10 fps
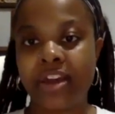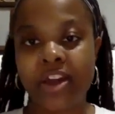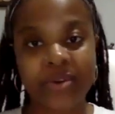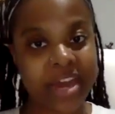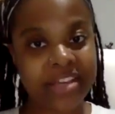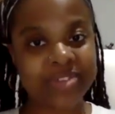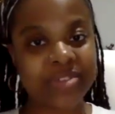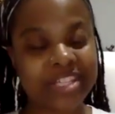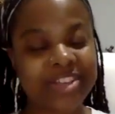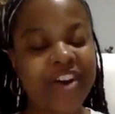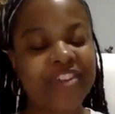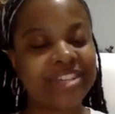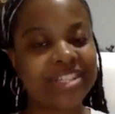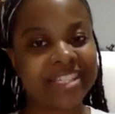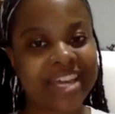Okay, so that's all for
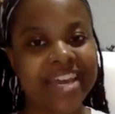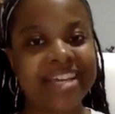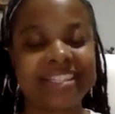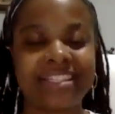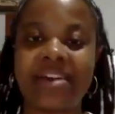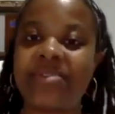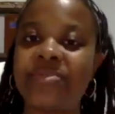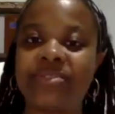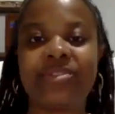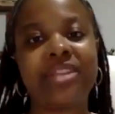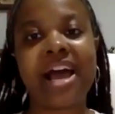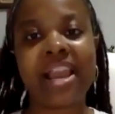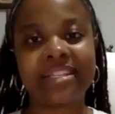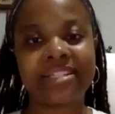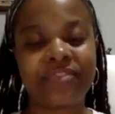today. Zeu, toda
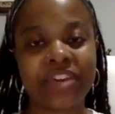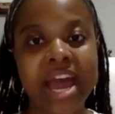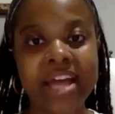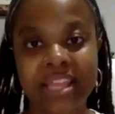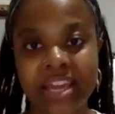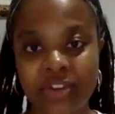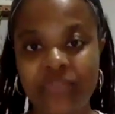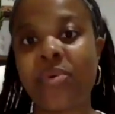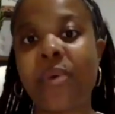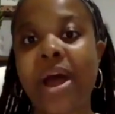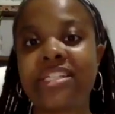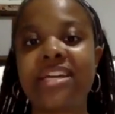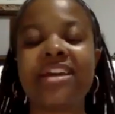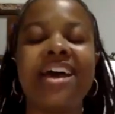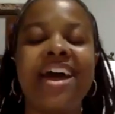ala tzfiya. Thank you for
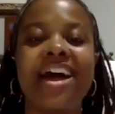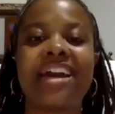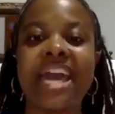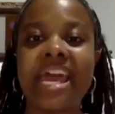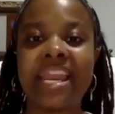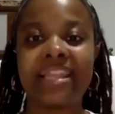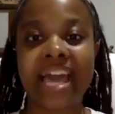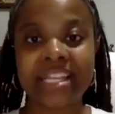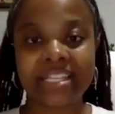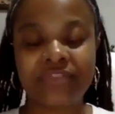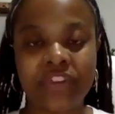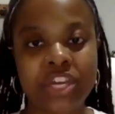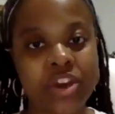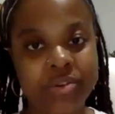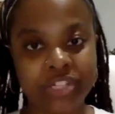watching. Again, like this
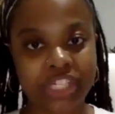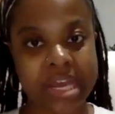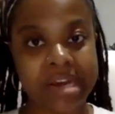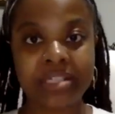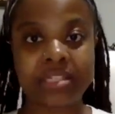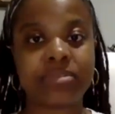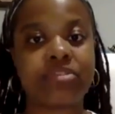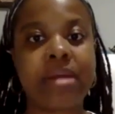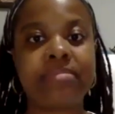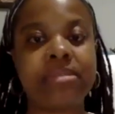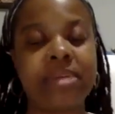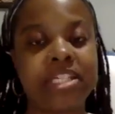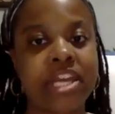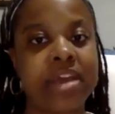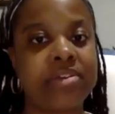video, share, subscribe to my
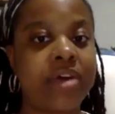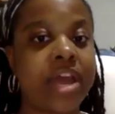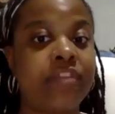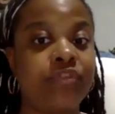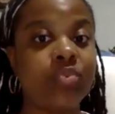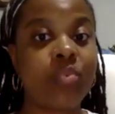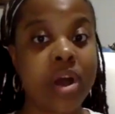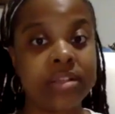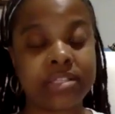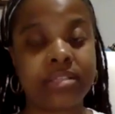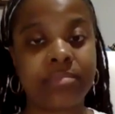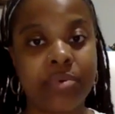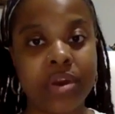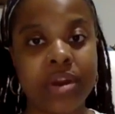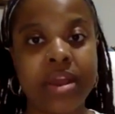channel, and if you want to
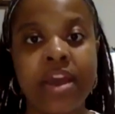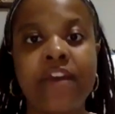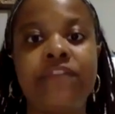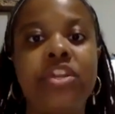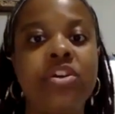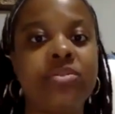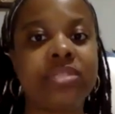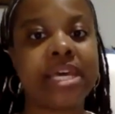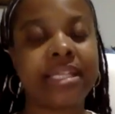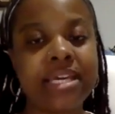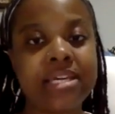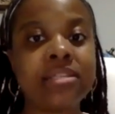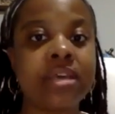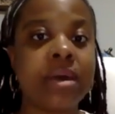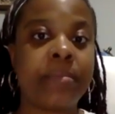support videos like
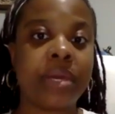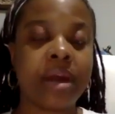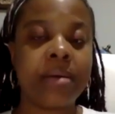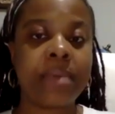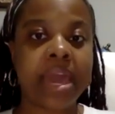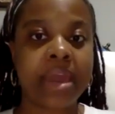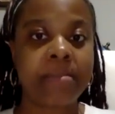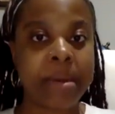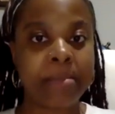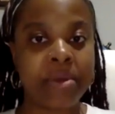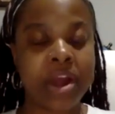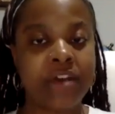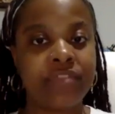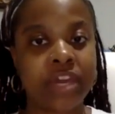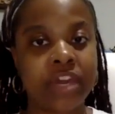these, become a member of
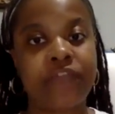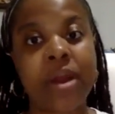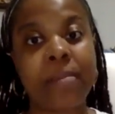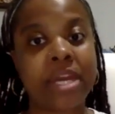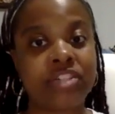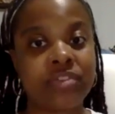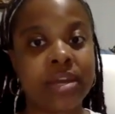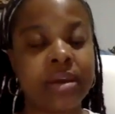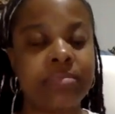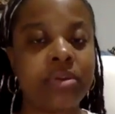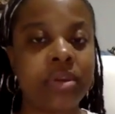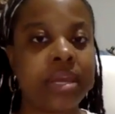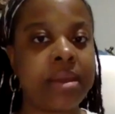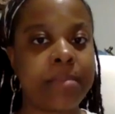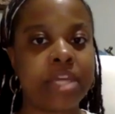the Kefar Patreon
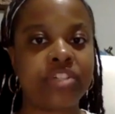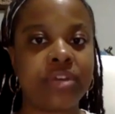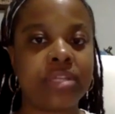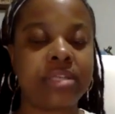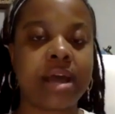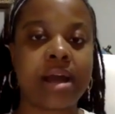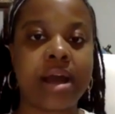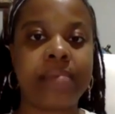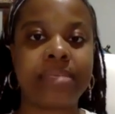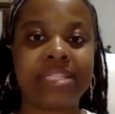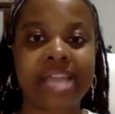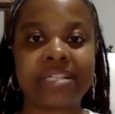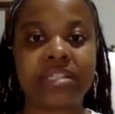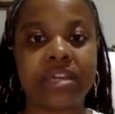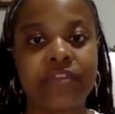community,
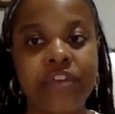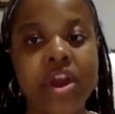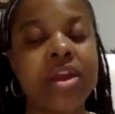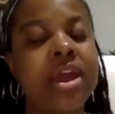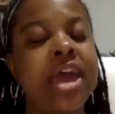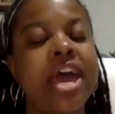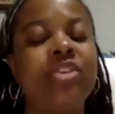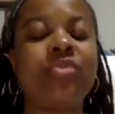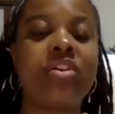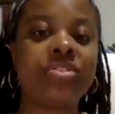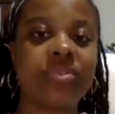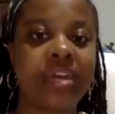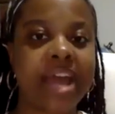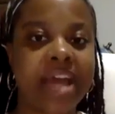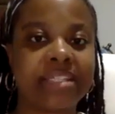patreon.com/thekefar, and you also get
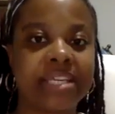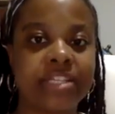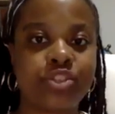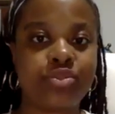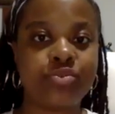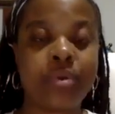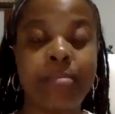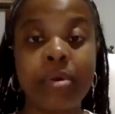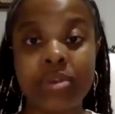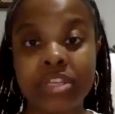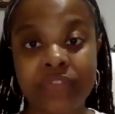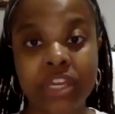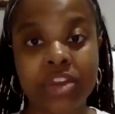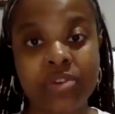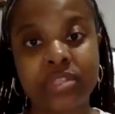access to bonus
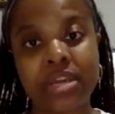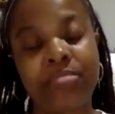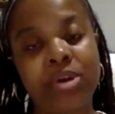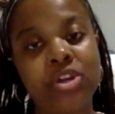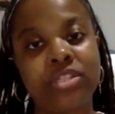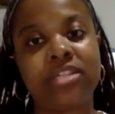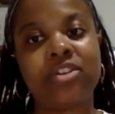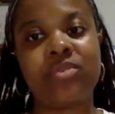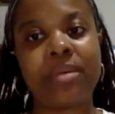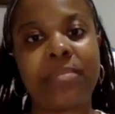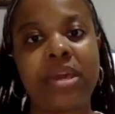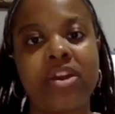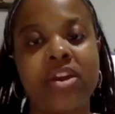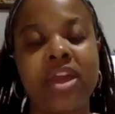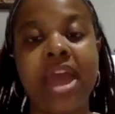videos and perks that don't
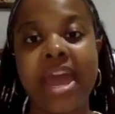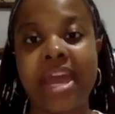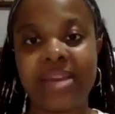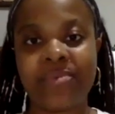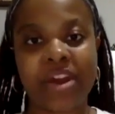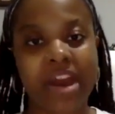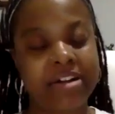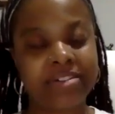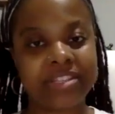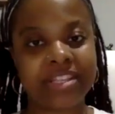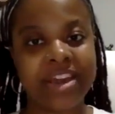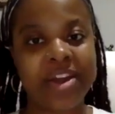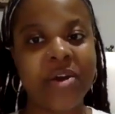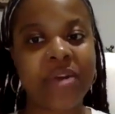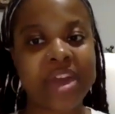appear anywhere else.
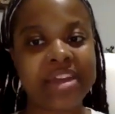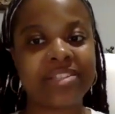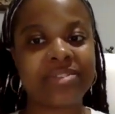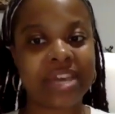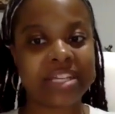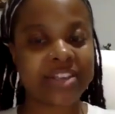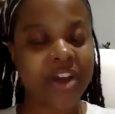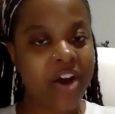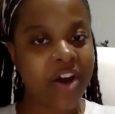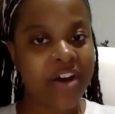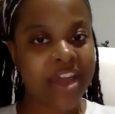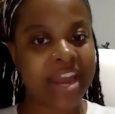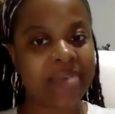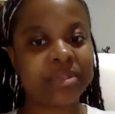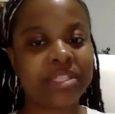Okay, so that's all, and
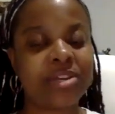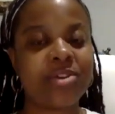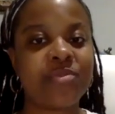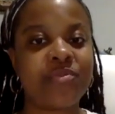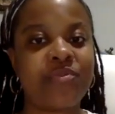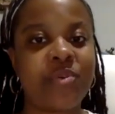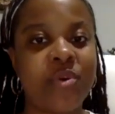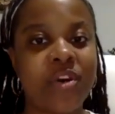I will see you for